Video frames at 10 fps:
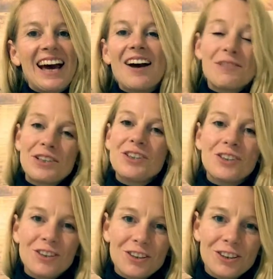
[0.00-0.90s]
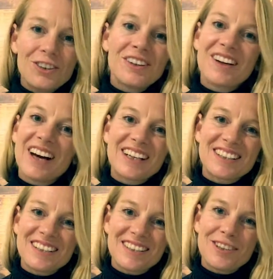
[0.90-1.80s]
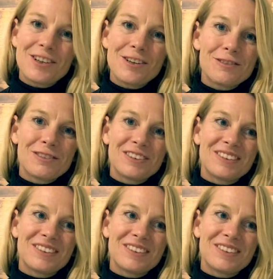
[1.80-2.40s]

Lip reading: How would you like to serve?